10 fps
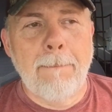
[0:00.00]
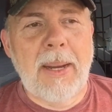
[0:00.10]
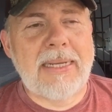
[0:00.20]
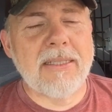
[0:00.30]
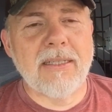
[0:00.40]

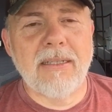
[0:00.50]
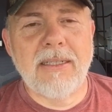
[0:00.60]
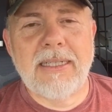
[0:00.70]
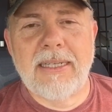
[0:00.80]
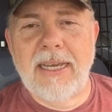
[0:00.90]

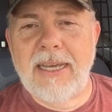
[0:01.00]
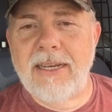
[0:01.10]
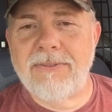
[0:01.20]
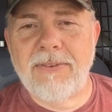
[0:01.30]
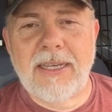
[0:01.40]
basically
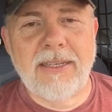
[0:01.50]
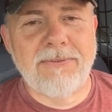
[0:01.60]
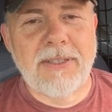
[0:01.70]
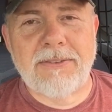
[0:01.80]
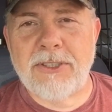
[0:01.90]
if
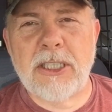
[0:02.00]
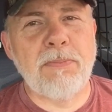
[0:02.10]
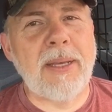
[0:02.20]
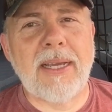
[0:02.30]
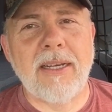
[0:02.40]
if if she's
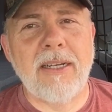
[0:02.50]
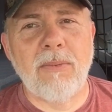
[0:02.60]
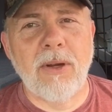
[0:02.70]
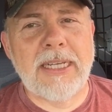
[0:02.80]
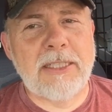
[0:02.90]
picking up
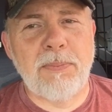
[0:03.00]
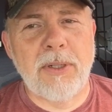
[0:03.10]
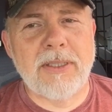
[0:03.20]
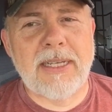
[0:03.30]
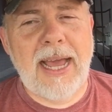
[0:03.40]
what he's
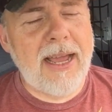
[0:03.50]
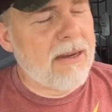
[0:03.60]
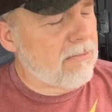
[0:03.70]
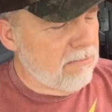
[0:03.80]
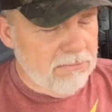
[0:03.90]
putting
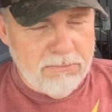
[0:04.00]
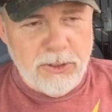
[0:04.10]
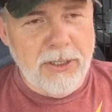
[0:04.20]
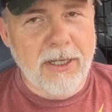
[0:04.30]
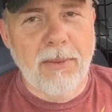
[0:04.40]
down
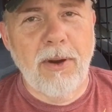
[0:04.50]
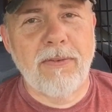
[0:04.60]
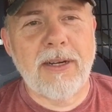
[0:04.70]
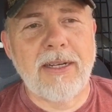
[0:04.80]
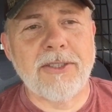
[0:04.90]
she'll come
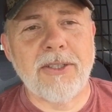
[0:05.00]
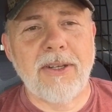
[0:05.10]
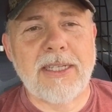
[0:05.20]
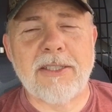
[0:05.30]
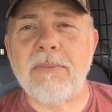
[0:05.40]
over there and she'll
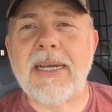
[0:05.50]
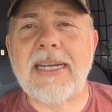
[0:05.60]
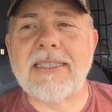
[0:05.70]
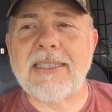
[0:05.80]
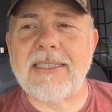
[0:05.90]
lay some
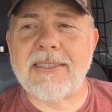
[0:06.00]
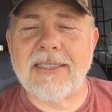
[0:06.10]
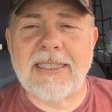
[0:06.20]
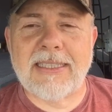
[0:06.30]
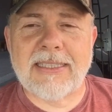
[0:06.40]
eggs in his
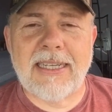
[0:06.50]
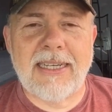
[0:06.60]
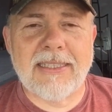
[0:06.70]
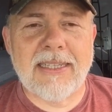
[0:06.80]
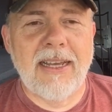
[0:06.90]
in his
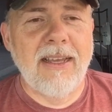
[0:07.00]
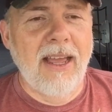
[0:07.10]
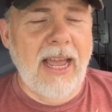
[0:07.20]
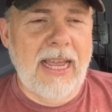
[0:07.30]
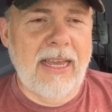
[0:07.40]
nest
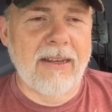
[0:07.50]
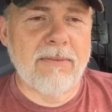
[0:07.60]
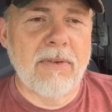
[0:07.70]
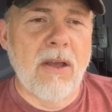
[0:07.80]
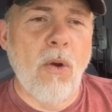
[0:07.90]

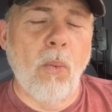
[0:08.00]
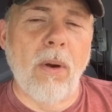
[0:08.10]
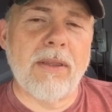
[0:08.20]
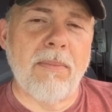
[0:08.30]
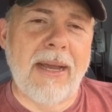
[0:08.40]
and
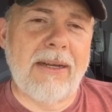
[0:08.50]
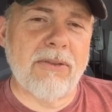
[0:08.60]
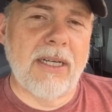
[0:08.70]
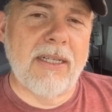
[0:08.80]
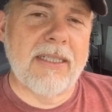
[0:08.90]
what the male
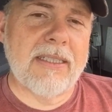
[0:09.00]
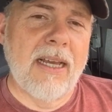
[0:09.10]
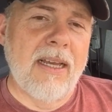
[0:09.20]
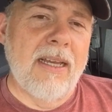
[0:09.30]
does